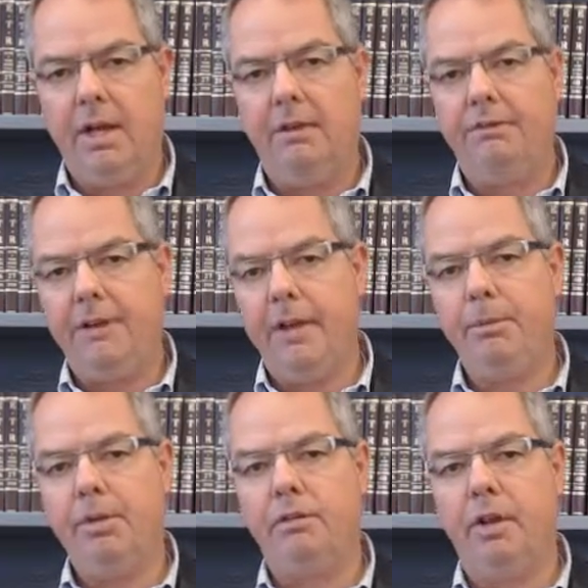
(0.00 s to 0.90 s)
And a
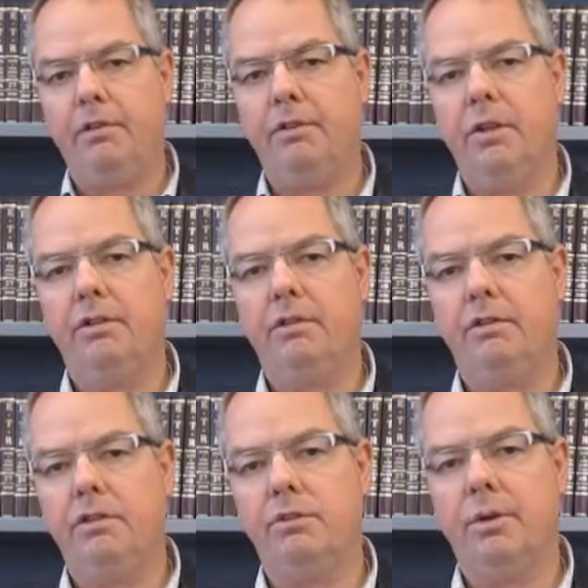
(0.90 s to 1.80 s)
family trust is
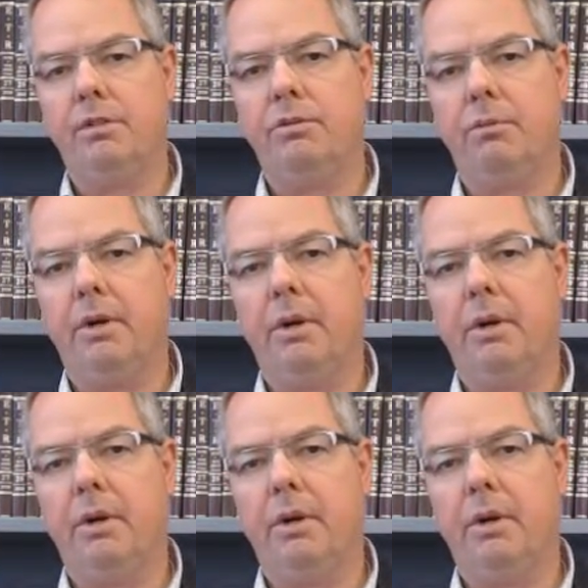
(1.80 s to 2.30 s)
a situation